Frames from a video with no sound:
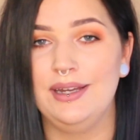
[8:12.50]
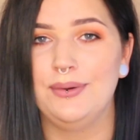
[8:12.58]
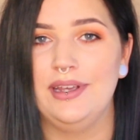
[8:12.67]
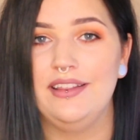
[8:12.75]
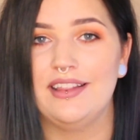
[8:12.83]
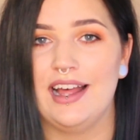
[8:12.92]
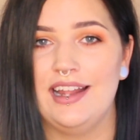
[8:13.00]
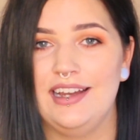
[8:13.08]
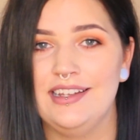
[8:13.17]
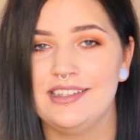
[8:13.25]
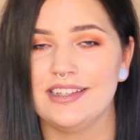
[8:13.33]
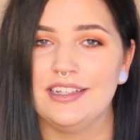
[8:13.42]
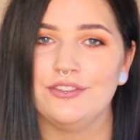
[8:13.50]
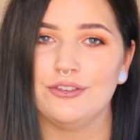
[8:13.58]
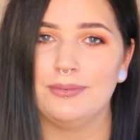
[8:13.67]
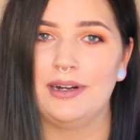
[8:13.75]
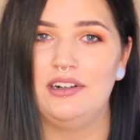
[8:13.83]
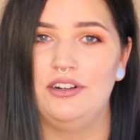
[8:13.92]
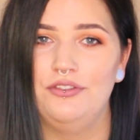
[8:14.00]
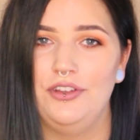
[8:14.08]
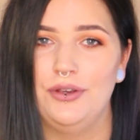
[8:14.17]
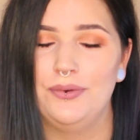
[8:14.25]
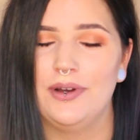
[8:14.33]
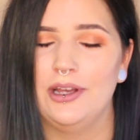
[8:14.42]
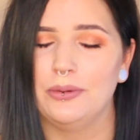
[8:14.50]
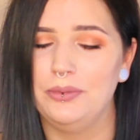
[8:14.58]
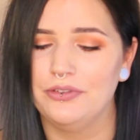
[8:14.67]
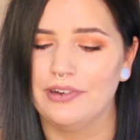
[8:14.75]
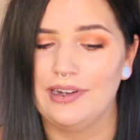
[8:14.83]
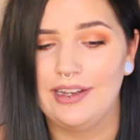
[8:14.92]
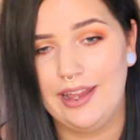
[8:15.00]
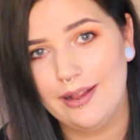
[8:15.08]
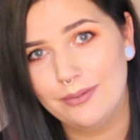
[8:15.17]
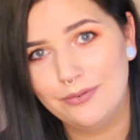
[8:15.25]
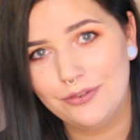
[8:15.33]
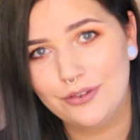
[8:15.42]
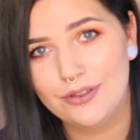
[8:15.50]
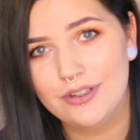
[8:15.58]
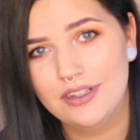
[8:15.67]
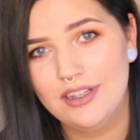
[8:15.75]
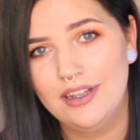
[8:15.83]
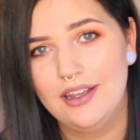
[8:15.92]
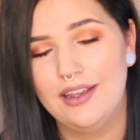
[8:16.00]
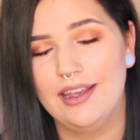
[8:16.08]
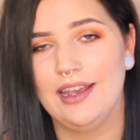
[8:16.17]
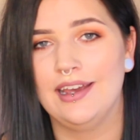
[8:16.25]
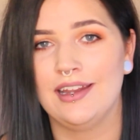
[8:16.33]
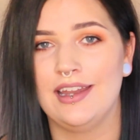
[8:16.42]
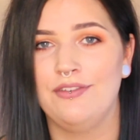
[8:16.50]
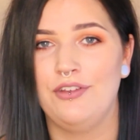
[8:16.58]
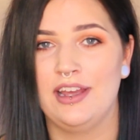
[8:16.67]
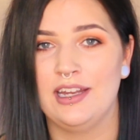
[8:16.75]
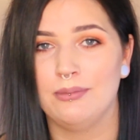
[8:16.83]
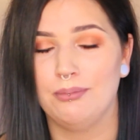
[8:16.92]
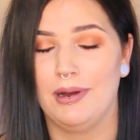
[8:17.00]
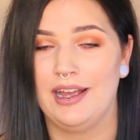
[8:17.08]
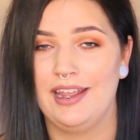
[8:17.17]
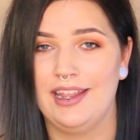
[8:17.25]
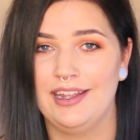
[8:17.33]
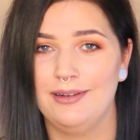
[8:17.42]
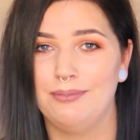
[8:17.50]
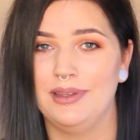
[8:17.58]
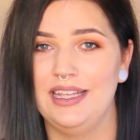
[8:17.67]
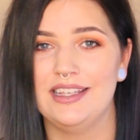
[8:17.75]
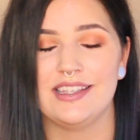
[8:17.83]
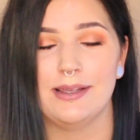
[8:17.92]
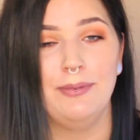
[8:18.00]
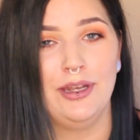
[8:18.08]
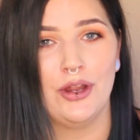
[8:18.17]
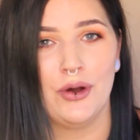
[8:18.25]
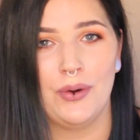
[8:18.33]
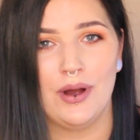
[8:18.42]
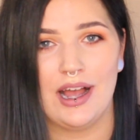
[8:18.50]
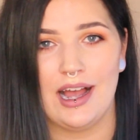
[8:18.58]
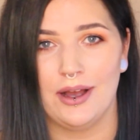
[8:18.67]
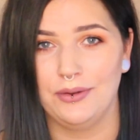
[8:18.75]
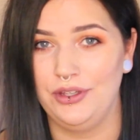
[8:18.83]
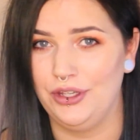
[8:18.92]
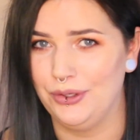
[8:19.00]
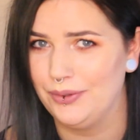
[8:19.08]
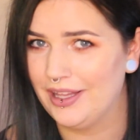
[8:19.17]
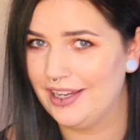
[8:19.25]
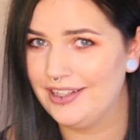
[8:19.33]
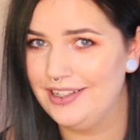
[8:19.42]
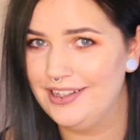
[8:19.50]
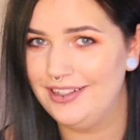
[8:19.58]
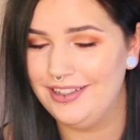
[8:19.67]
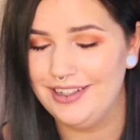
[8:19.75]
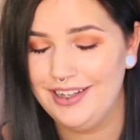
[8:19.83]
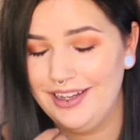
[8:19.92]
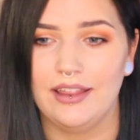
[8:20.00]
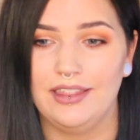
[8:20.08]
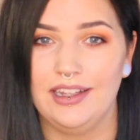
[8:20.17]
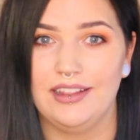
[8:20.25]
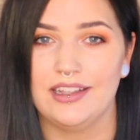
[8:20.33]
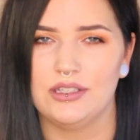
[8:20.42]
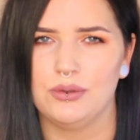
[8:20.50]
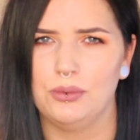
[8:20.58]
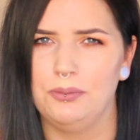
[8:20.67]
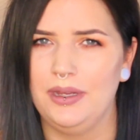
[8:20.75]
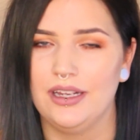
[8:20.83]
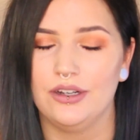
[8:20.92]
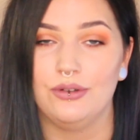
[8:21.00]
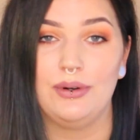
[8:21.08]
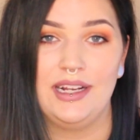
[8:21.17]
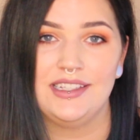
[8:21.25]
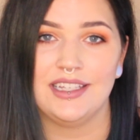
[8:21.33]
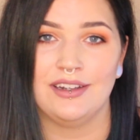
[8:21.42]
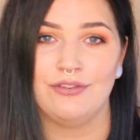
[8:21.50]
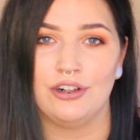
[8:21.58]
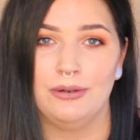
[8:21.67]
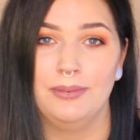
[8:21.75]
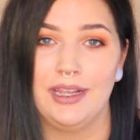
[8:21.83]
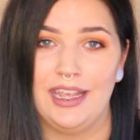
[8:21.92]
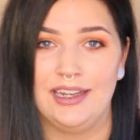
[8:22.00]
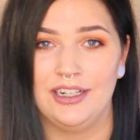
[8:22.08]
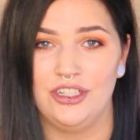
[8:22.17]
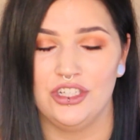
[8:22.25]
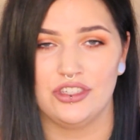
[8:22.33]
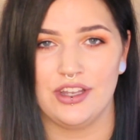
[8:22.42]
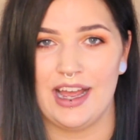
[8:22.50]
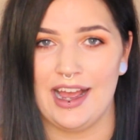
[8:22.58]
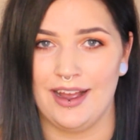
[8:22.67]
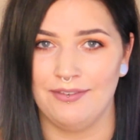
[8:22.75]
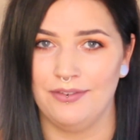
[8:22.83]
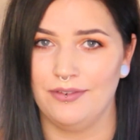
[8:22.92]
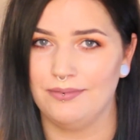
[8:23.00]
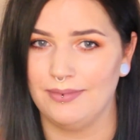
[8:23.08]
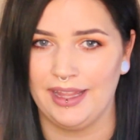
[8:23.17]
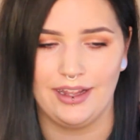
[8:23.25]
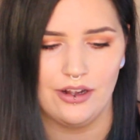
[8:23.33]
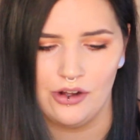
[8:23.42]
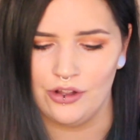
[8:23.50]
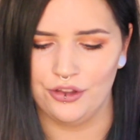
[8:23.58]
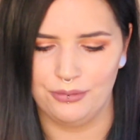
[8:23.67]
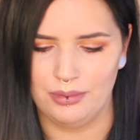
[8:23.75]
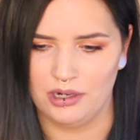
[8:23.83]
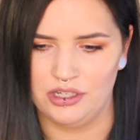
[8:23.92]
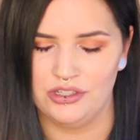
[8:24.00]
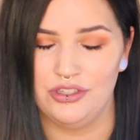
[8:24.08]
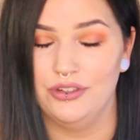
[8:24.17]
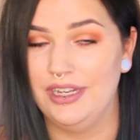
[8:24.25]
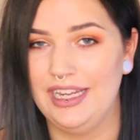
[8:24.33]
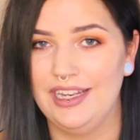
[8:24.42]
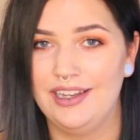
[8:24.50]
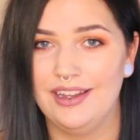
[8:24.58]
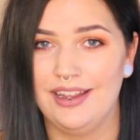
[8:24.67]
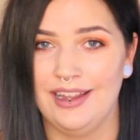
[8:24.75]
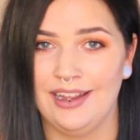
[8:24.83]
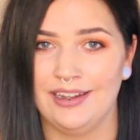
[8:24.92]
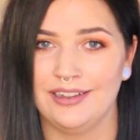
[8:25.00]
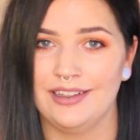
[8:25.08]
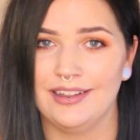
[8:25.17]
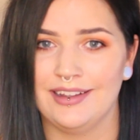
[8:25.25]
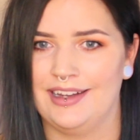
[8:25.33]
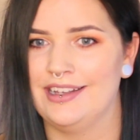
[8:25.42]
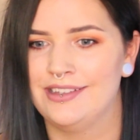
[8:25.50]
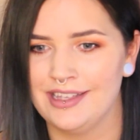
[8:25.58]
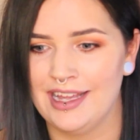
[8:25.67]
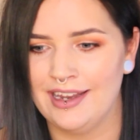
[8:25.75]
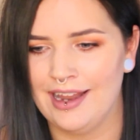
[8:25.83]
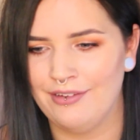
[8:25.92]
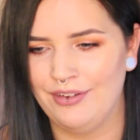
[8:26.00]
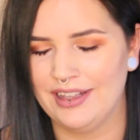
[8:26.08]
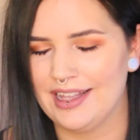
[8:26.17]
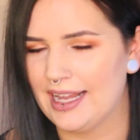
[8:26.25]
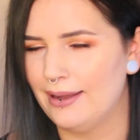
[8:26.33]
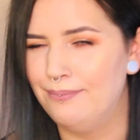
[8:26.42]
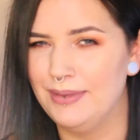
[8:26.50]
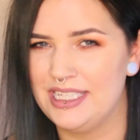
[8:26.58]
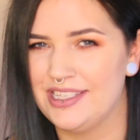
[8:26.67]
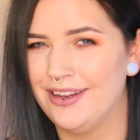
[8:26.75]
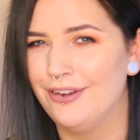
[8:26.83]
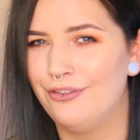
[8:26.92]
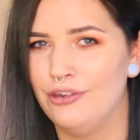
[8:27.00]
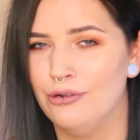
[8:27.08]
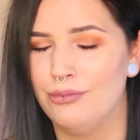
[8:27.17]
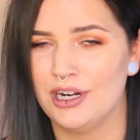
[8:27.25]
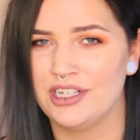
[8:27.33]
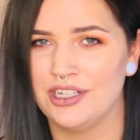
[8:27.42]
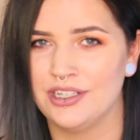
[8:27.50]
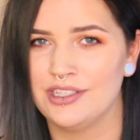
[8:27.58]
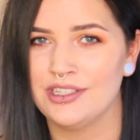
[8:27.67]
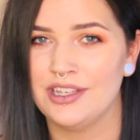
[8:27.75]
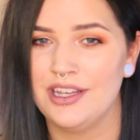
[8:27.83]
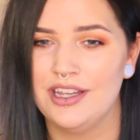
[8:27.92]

Anyway, that is it for my review. I hope you found it helpful. And if you end up buying it, please let me know how you liked it. I think this would be a great set for a beginner just to have like all the brushes you need and like I said I feel like I'm missing a few brushes